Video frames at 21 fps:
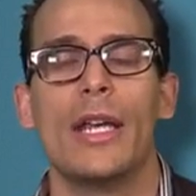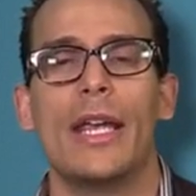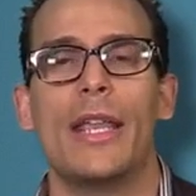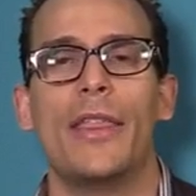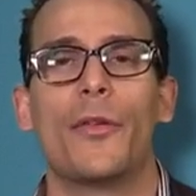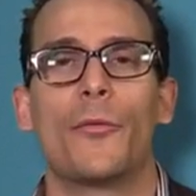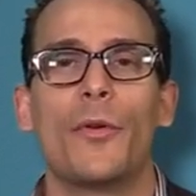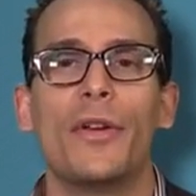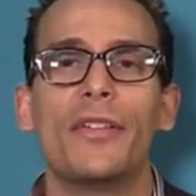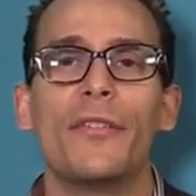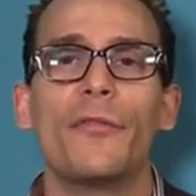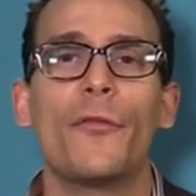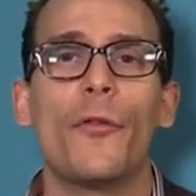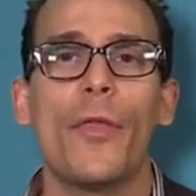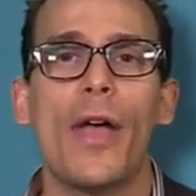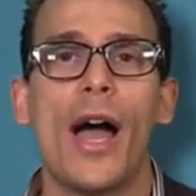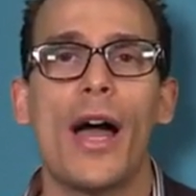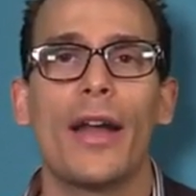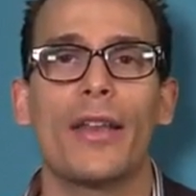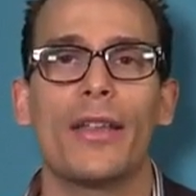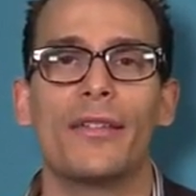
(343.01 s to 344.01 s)
And the reason for
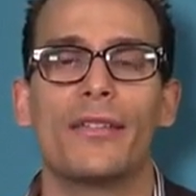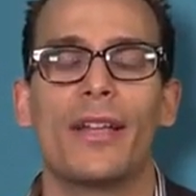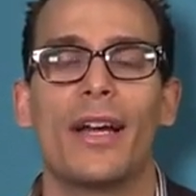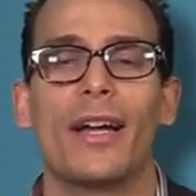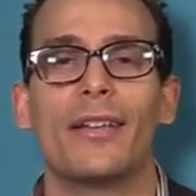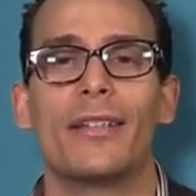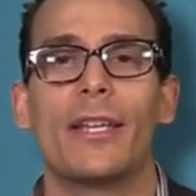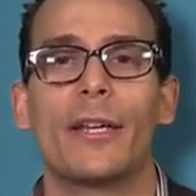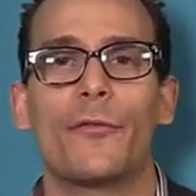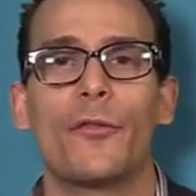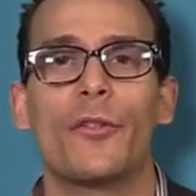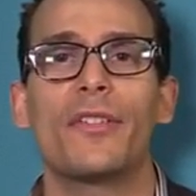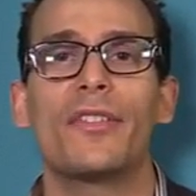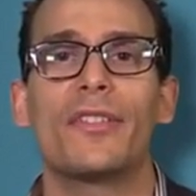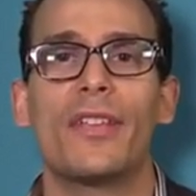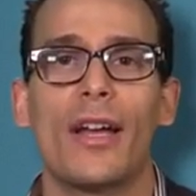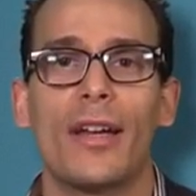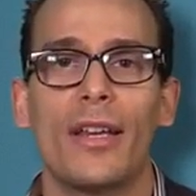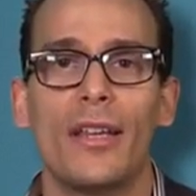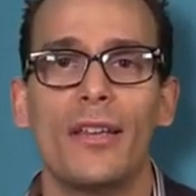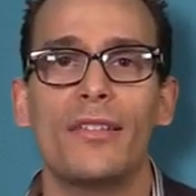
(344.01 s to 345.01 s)
that is that different
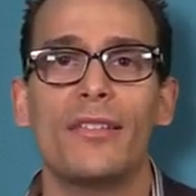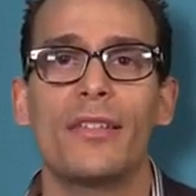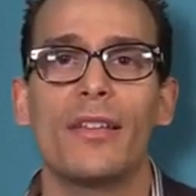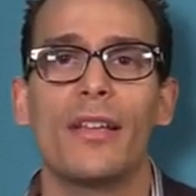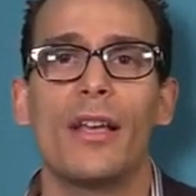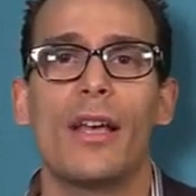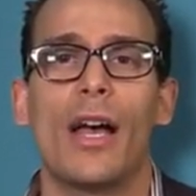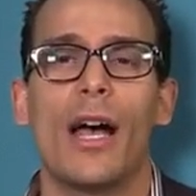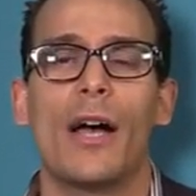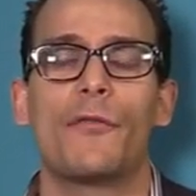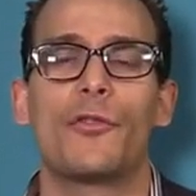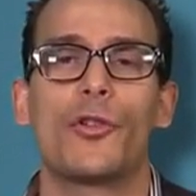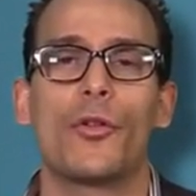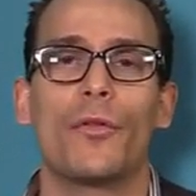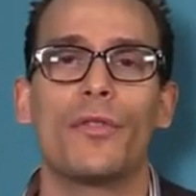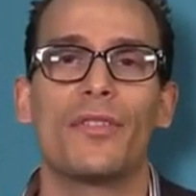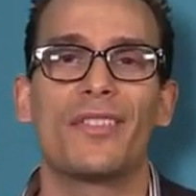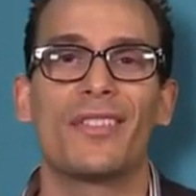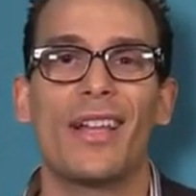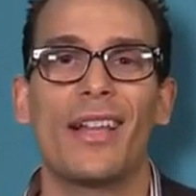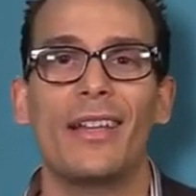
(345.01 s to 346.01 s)
studies have
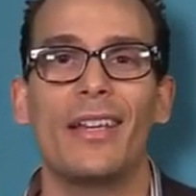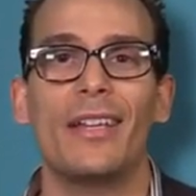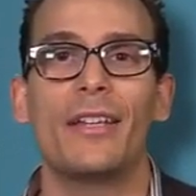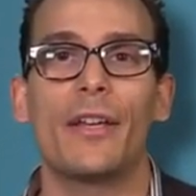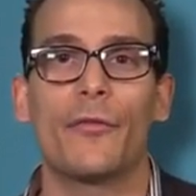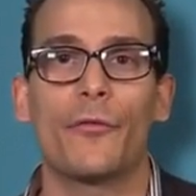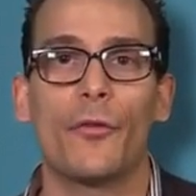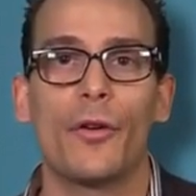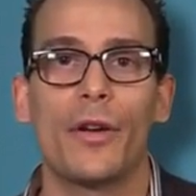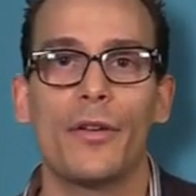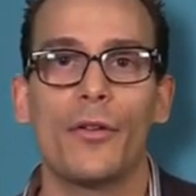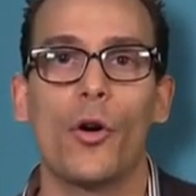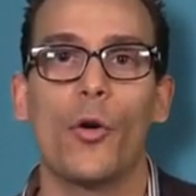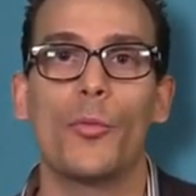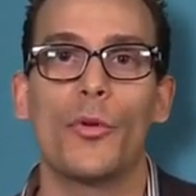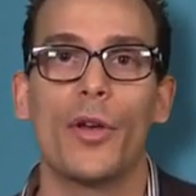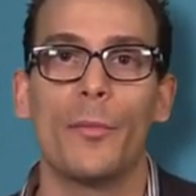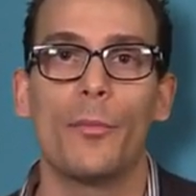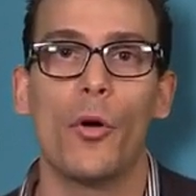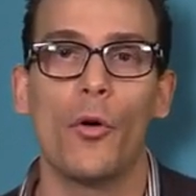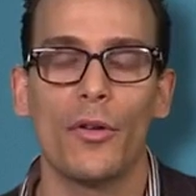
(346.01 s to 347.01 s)
shown slightly different
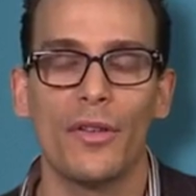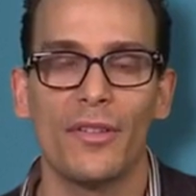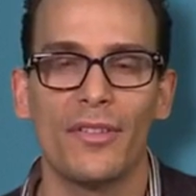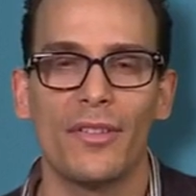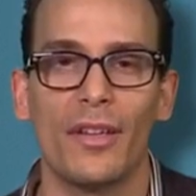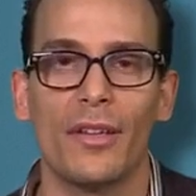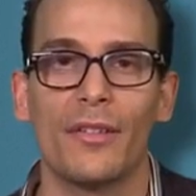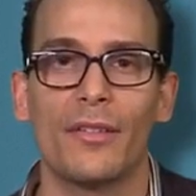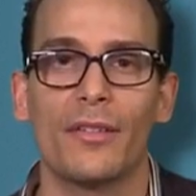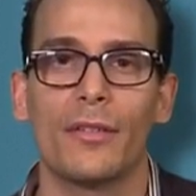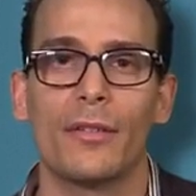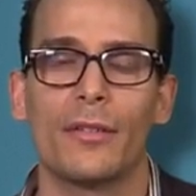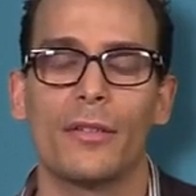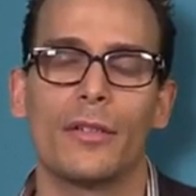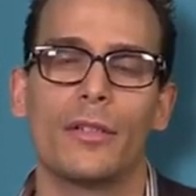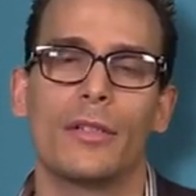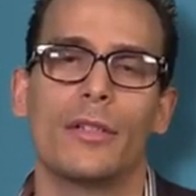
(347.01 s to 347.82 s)
opioid potencies.